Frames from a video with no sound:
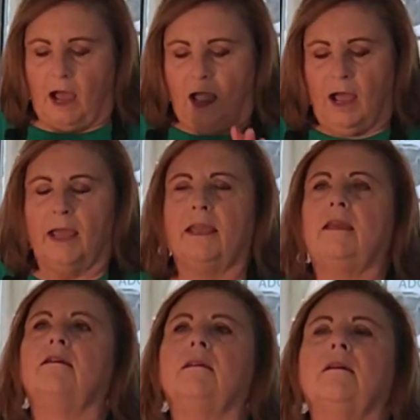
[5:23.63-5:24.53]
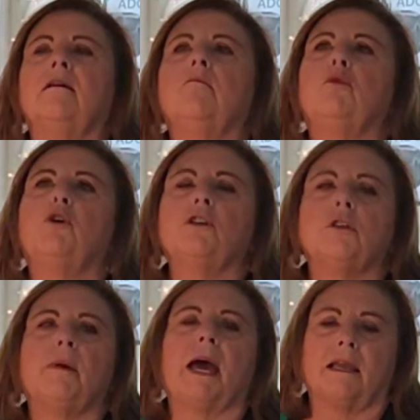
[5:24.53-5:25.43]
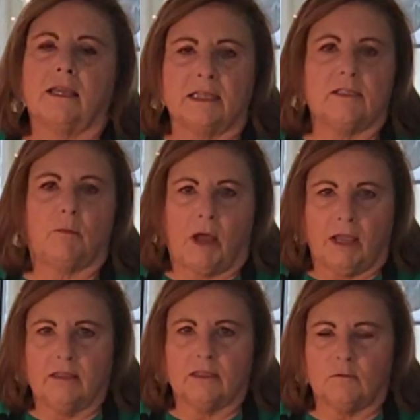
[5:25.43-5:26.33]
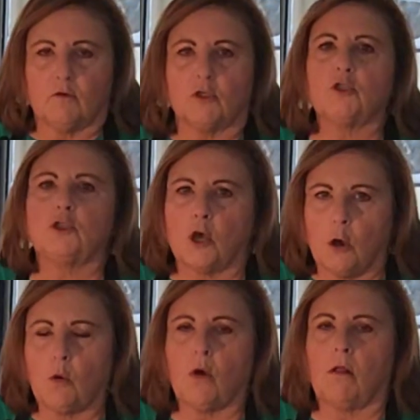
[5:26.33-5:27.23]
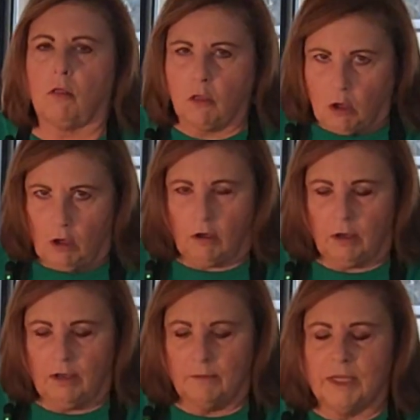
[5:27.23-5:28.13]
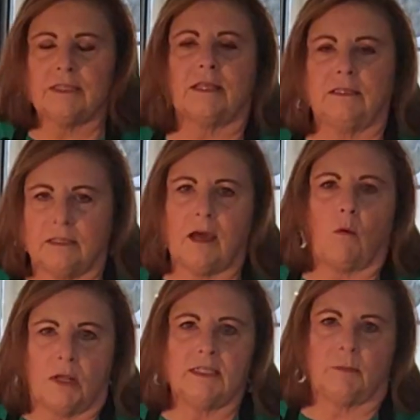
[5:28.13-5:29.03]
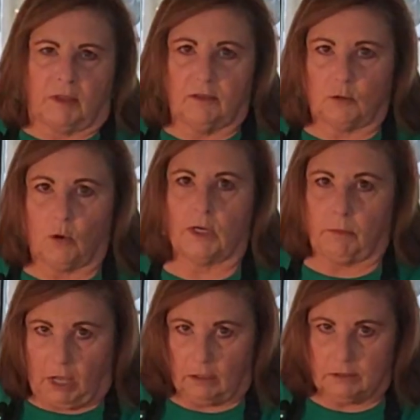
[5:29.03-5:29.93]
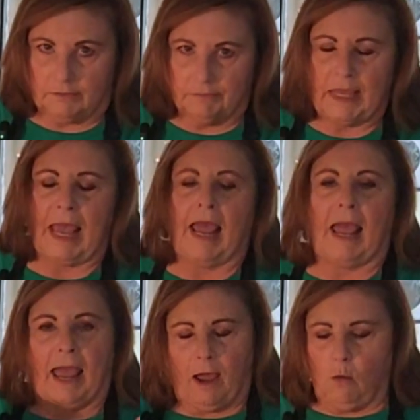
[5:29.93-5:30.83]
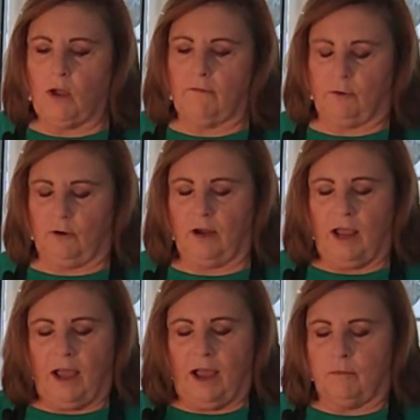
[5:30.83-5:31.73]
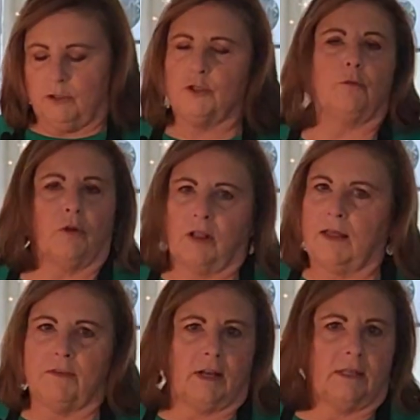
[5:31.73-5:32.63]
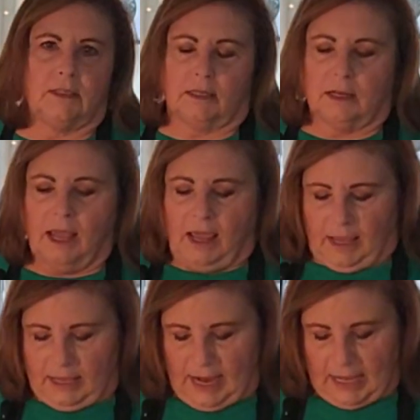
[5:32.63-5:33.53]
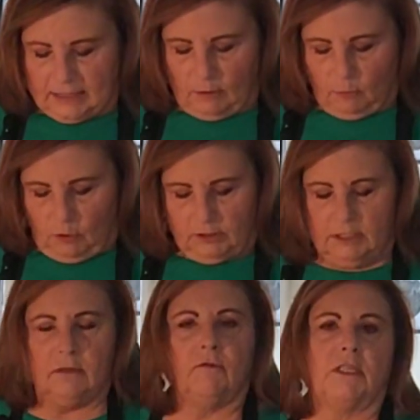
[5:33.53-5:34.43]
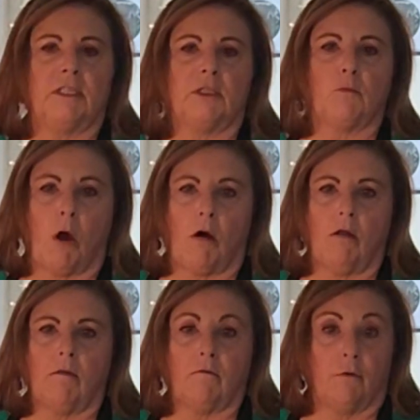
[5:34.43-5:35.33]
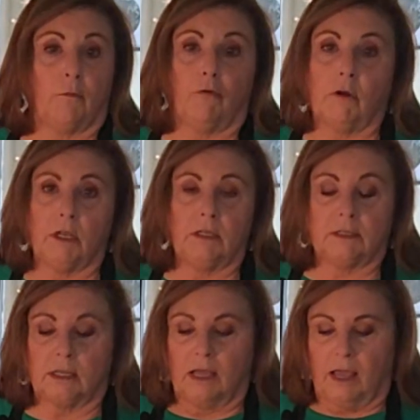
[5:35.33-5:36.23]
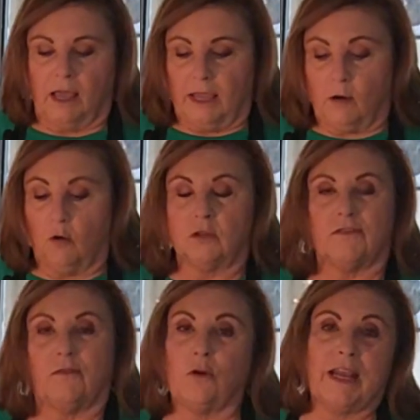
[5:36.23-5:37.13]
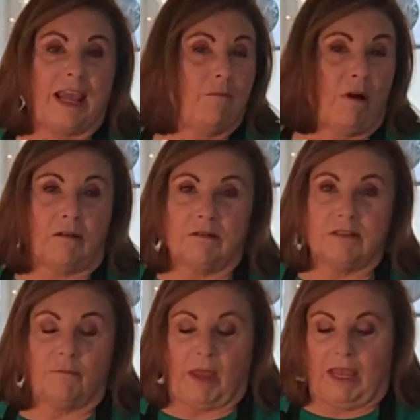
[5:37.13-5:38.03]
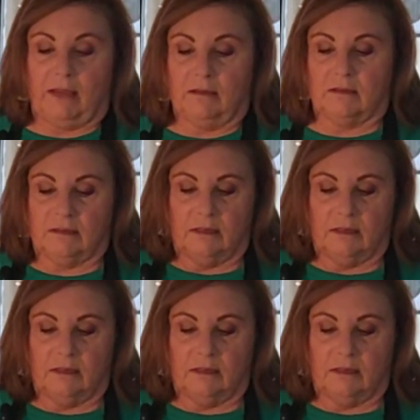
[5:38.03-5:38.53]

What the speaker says: I pushed back against buying this for so long because I did not want to spend the 20 bucks. However, I'm super glad that I did. It has a relatively small footprint. It holds 48 bottles of paint.